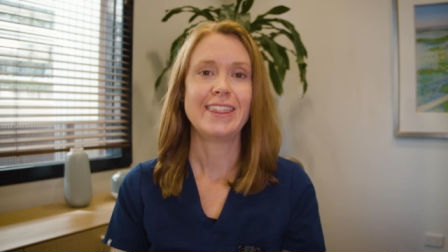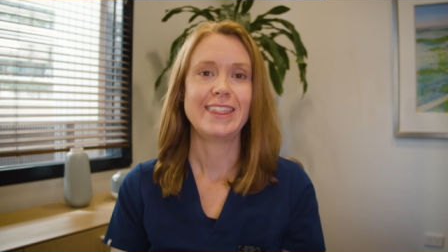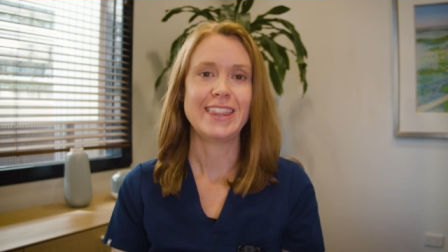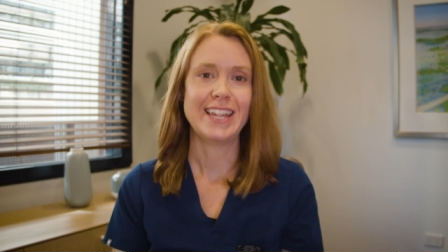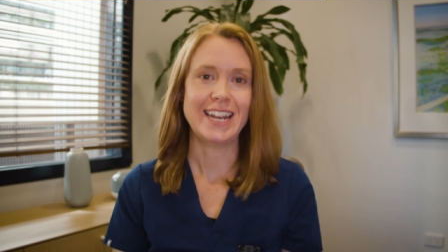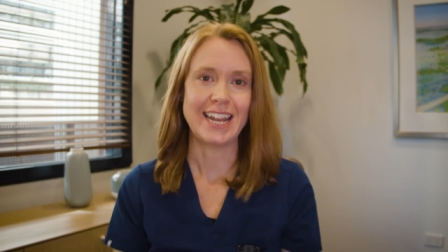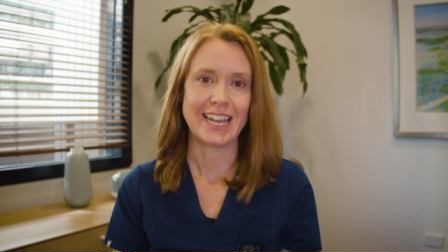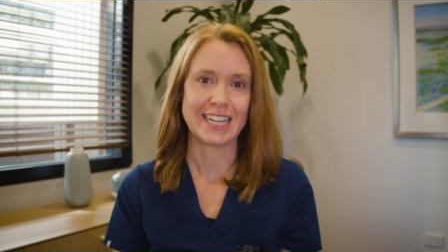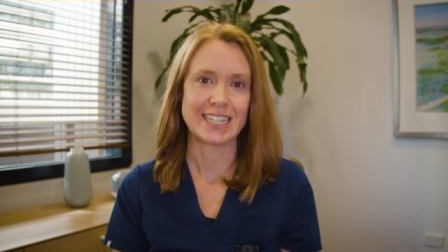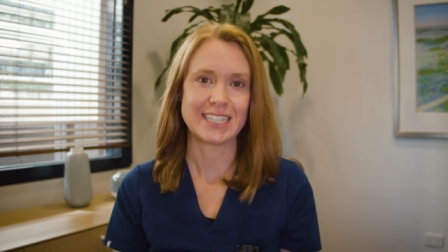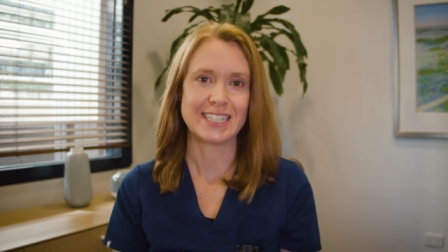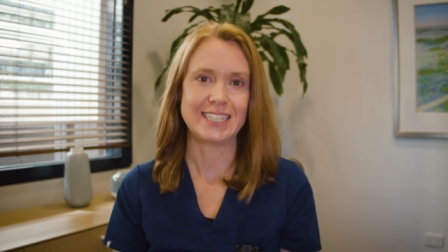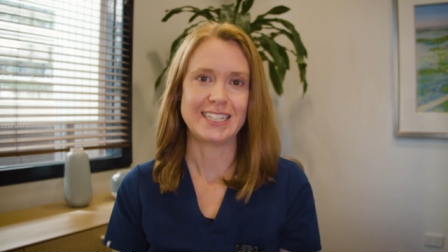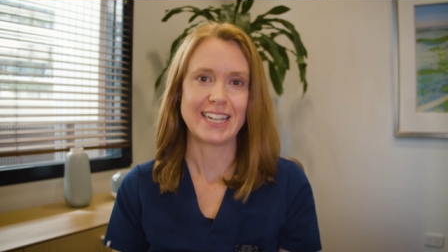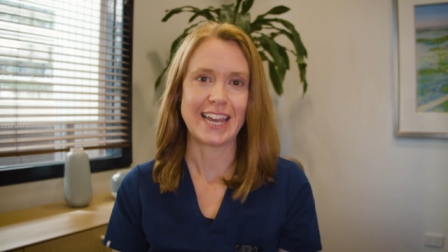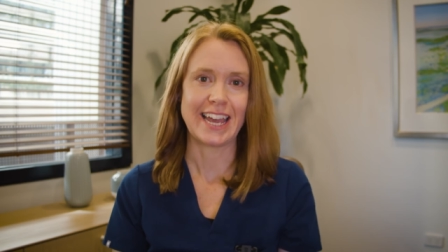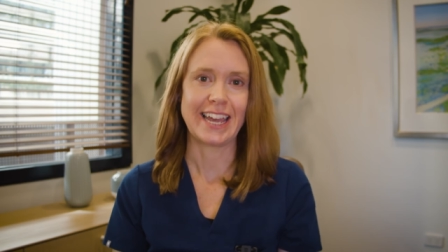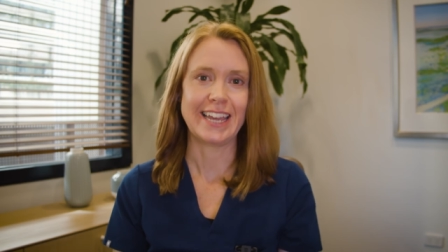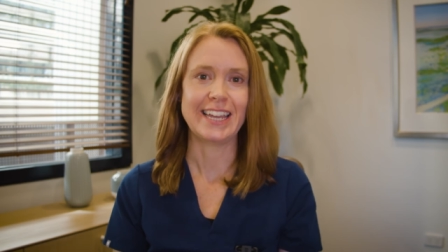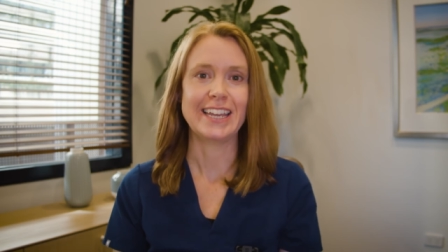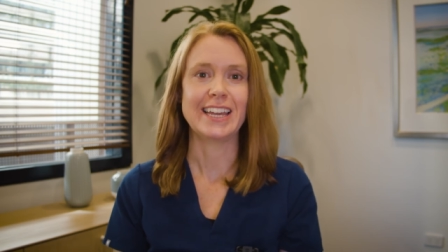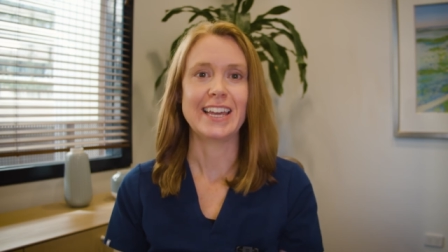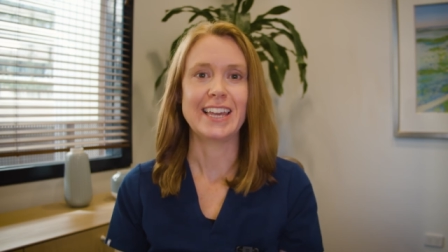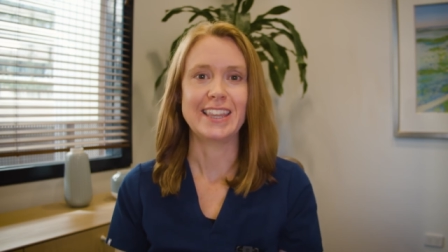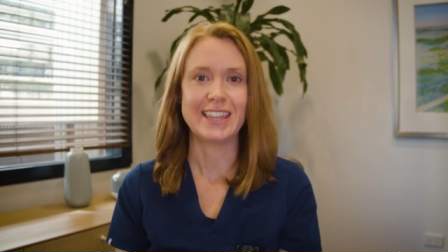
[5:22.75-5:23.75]
the next
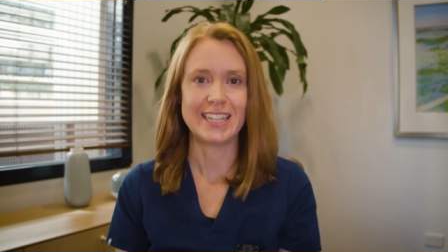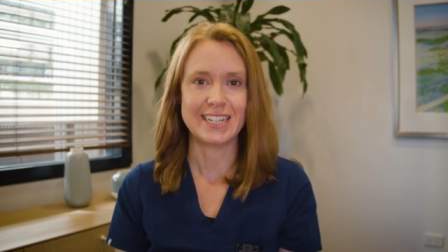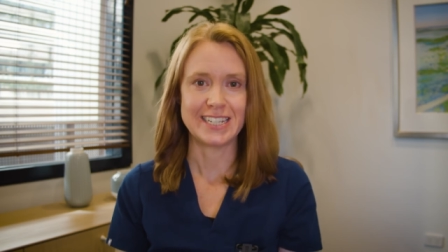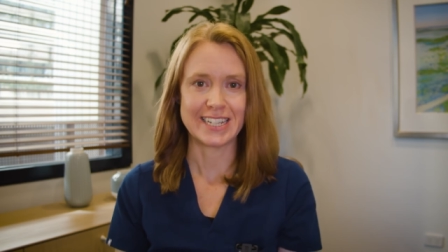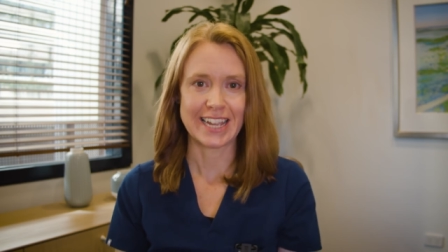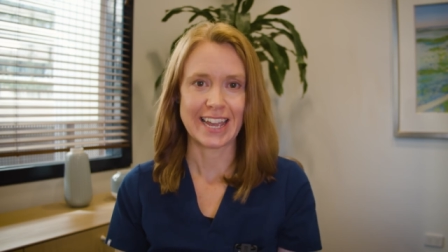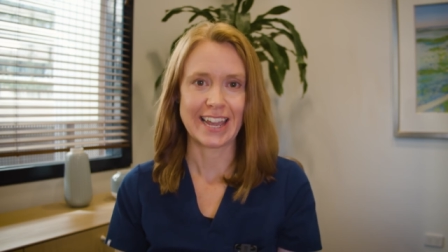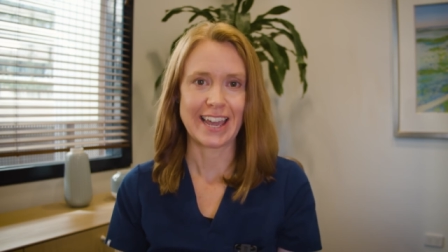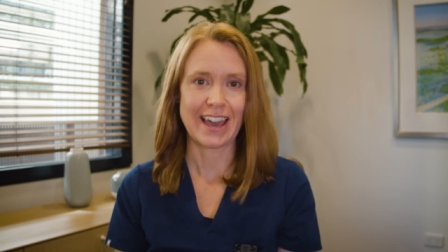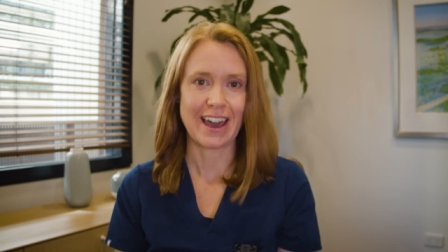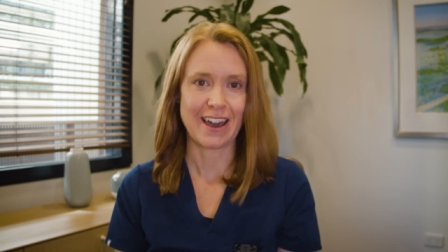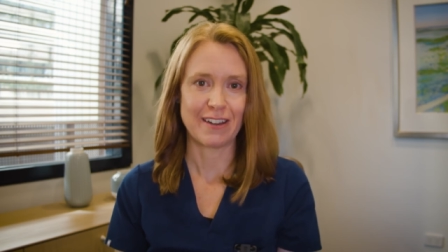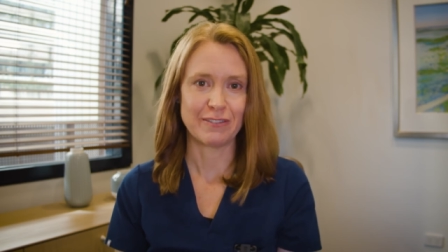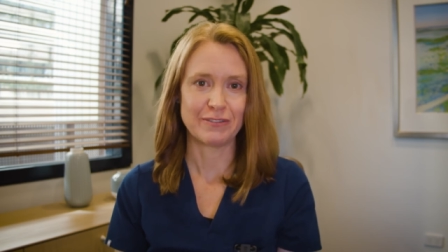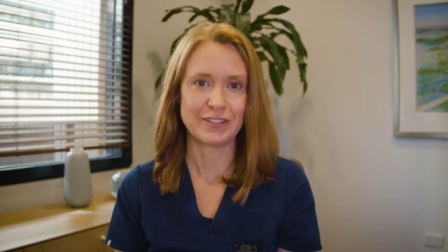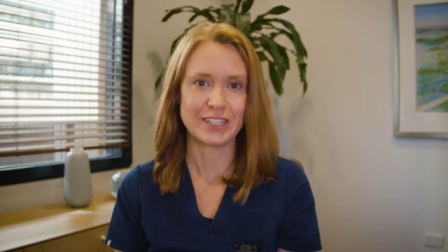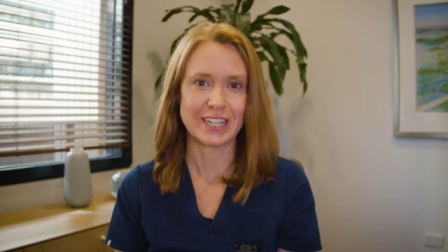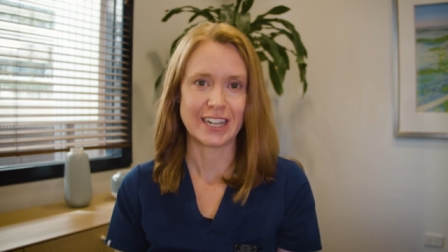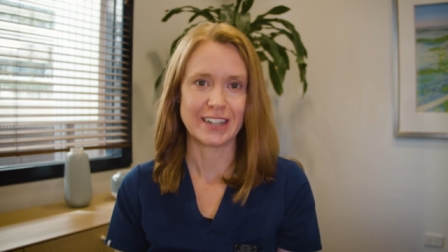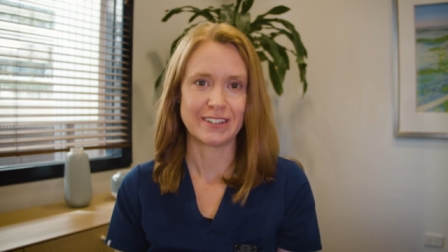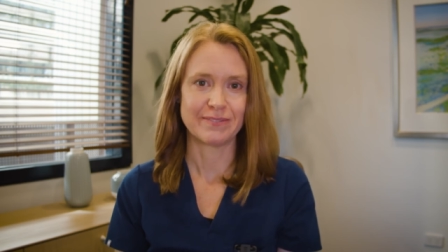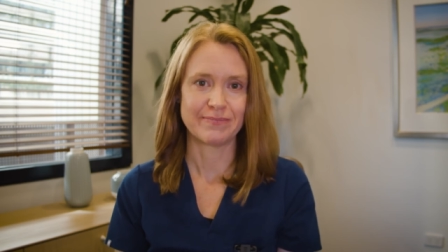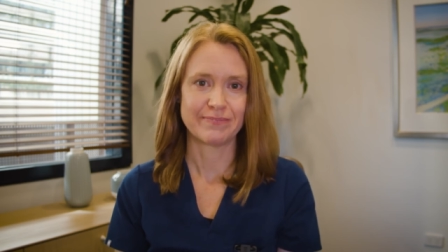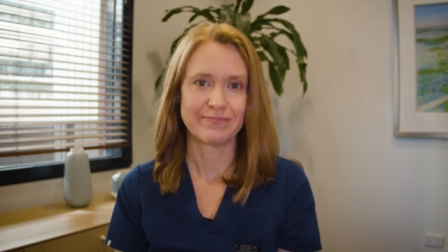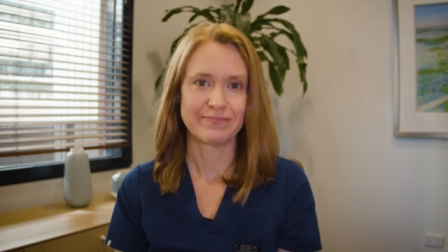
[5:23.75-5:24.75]
day, and the day
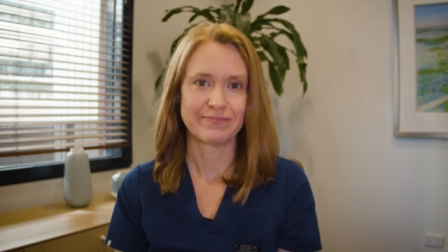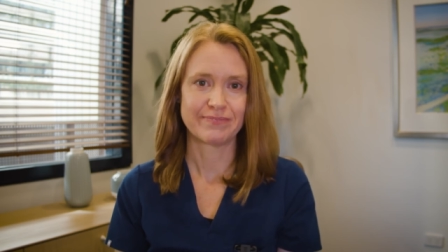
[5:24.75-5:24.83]
after.